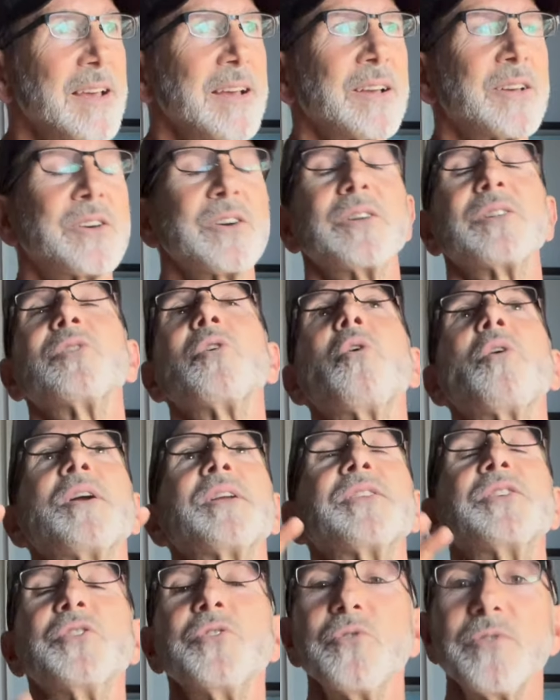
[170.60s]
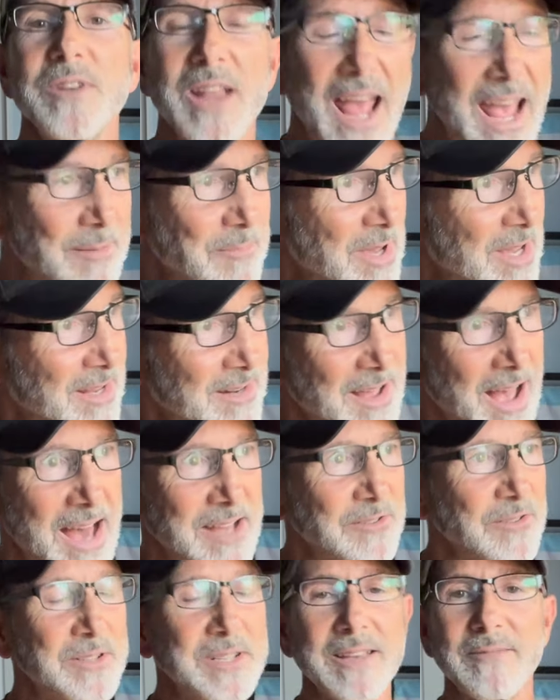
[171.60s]
Good Lord, you name it. I
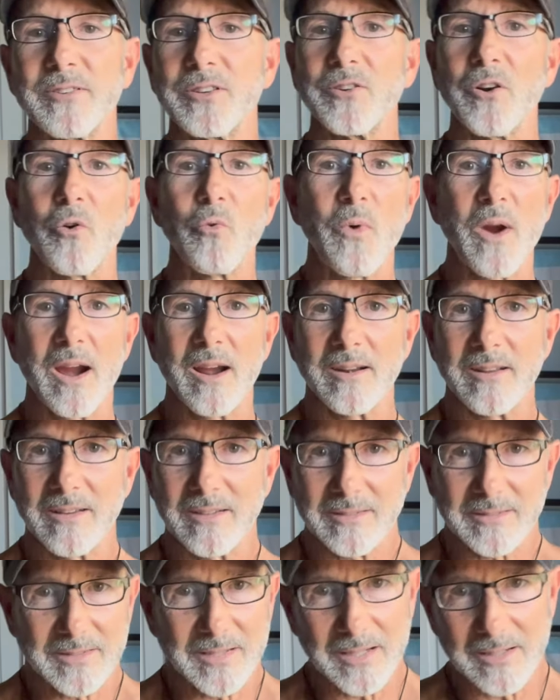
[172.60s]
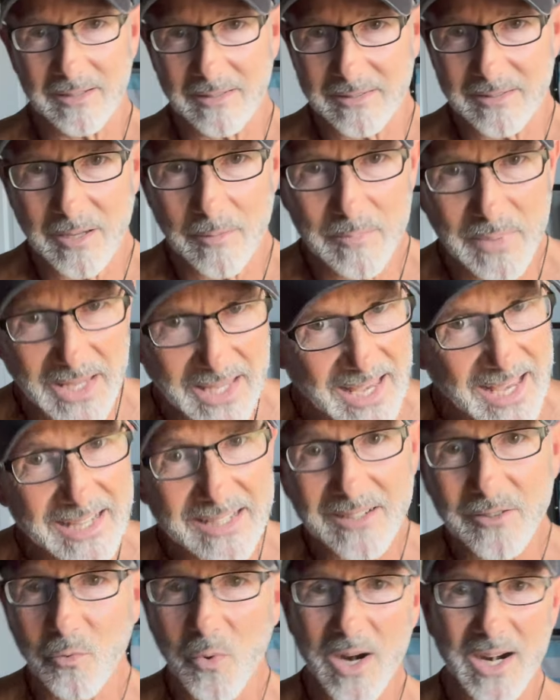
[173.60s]
don't even know where to, to, to begin
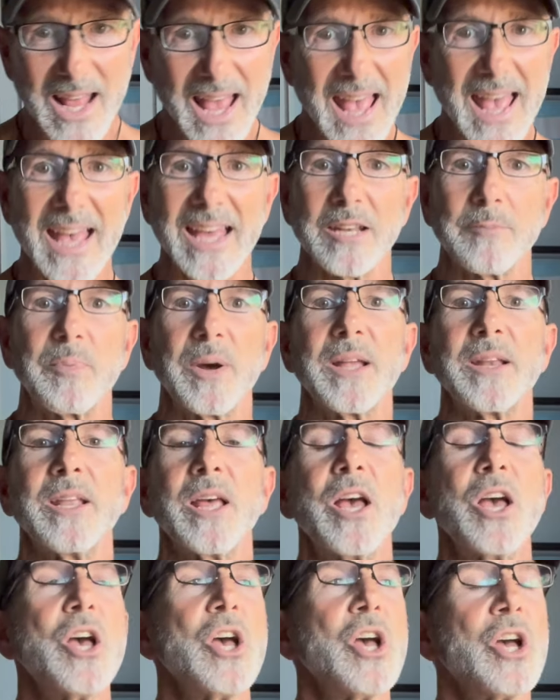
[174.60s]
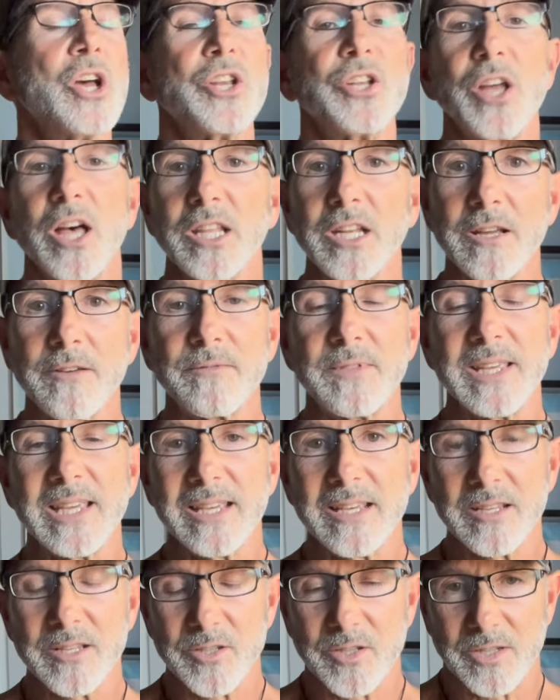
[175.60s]
and where to end, but none of
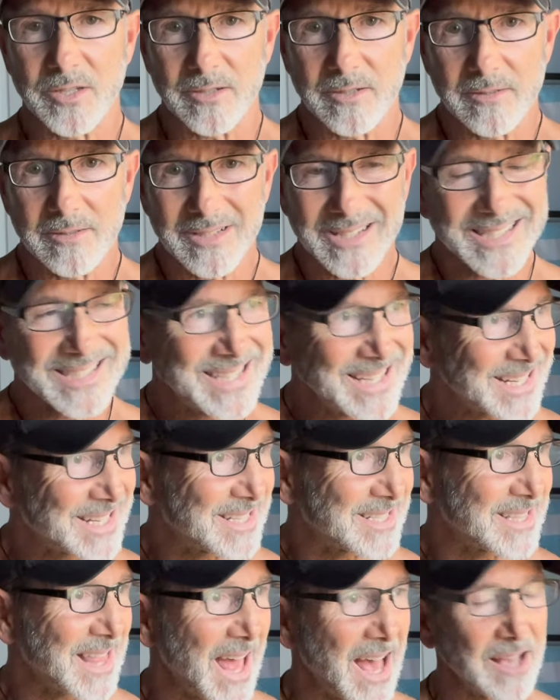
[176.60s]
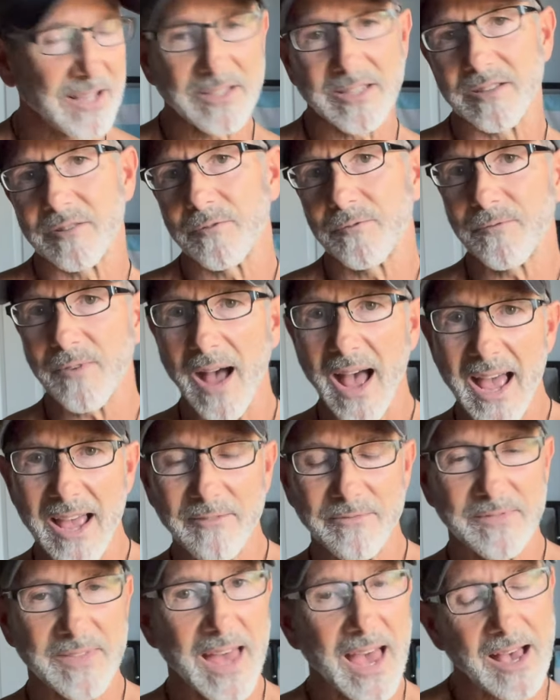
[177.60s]
these $6,000,
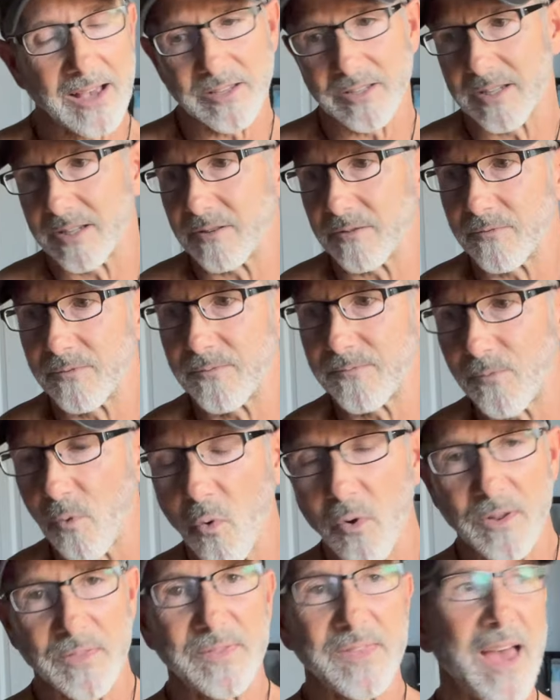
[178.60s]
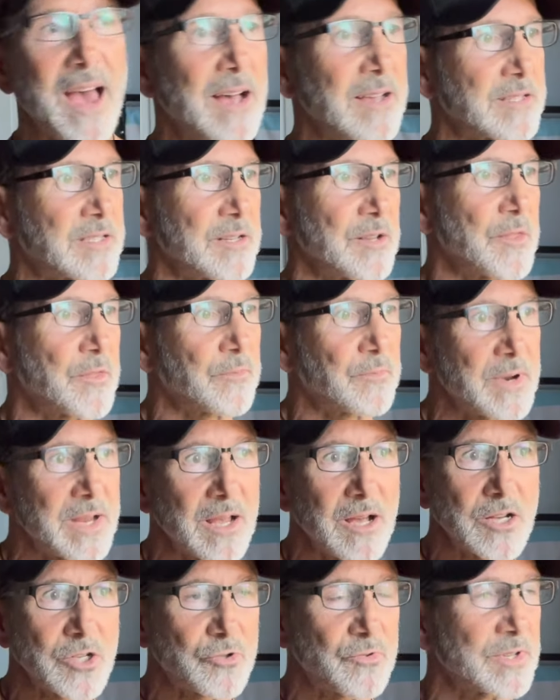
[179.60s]
$5,000,
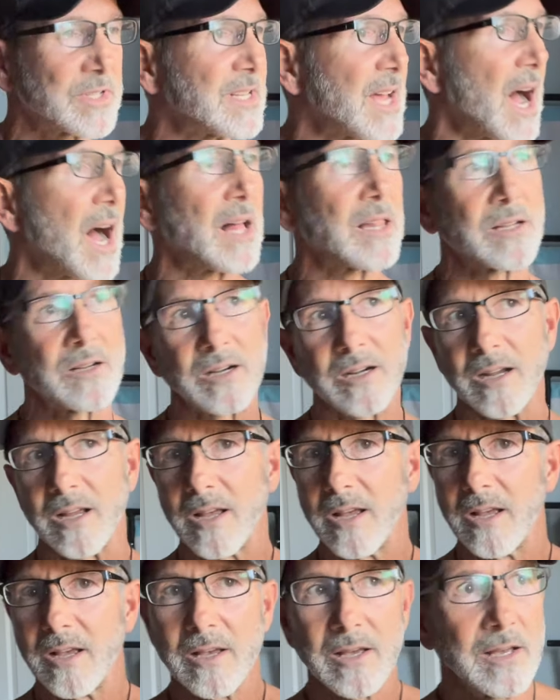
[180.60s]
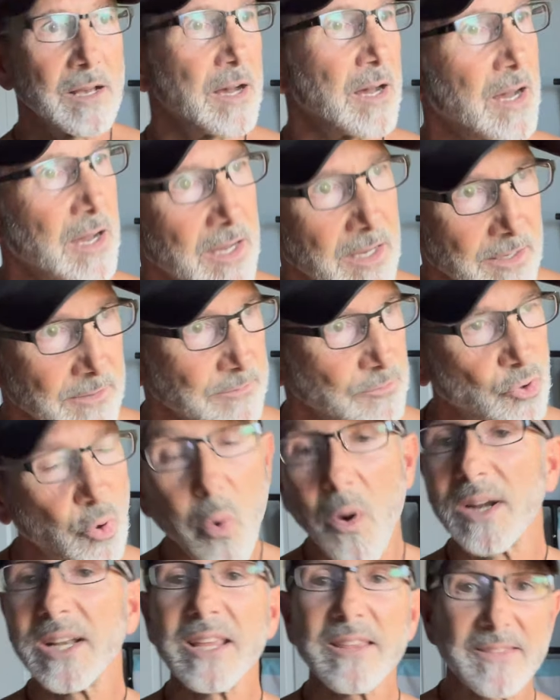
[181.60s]
$4,000, uh,
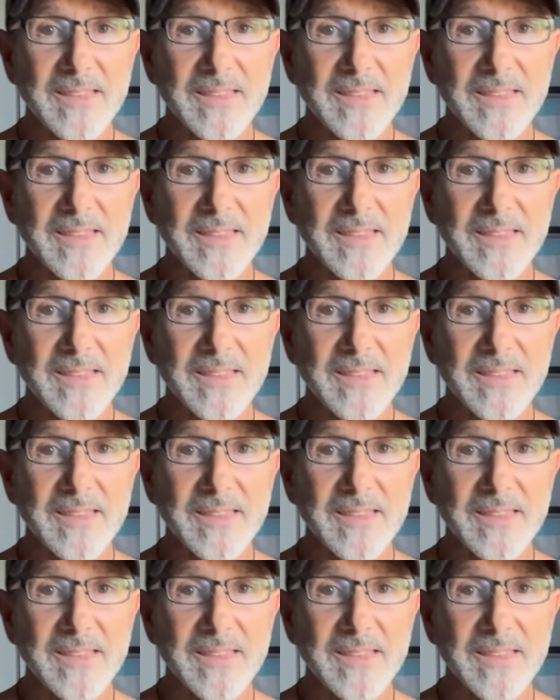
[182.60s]
$20,000